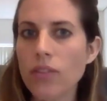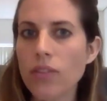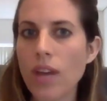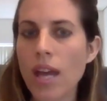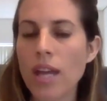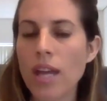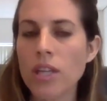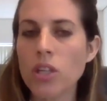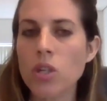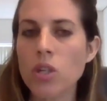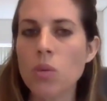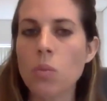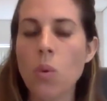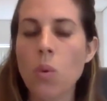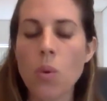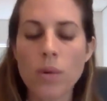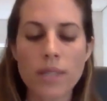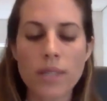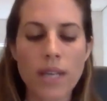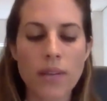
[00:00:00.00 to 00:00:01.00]
and you
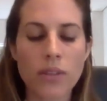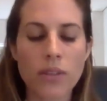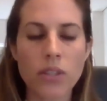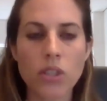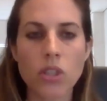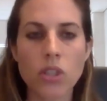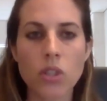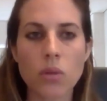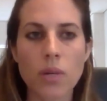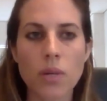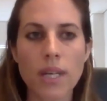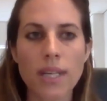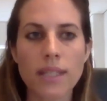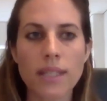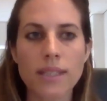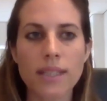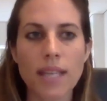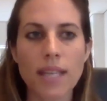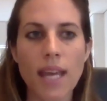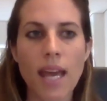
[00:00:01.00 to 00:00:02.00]
walk down the street
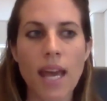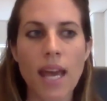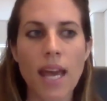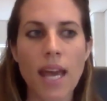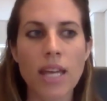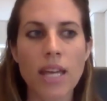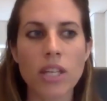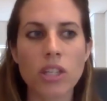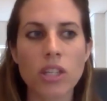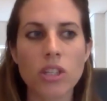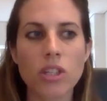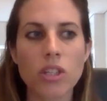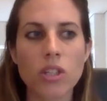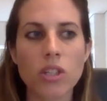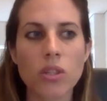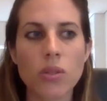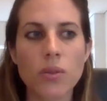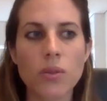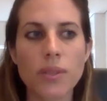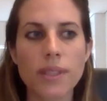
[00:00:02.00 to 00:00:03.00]
and
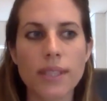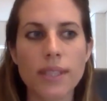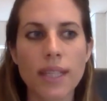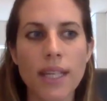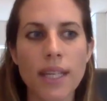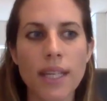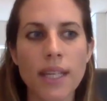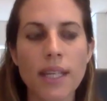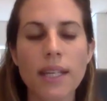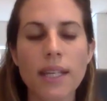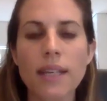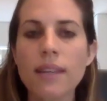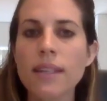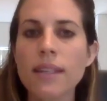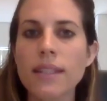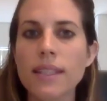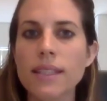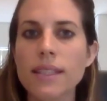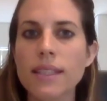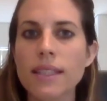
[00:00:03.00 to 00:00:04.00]
you see in the
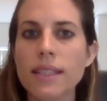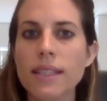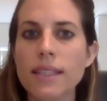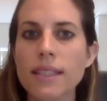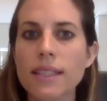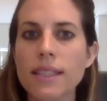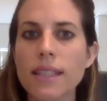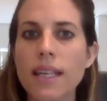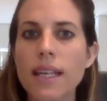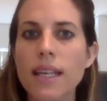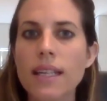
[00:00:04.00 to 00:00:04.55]
distance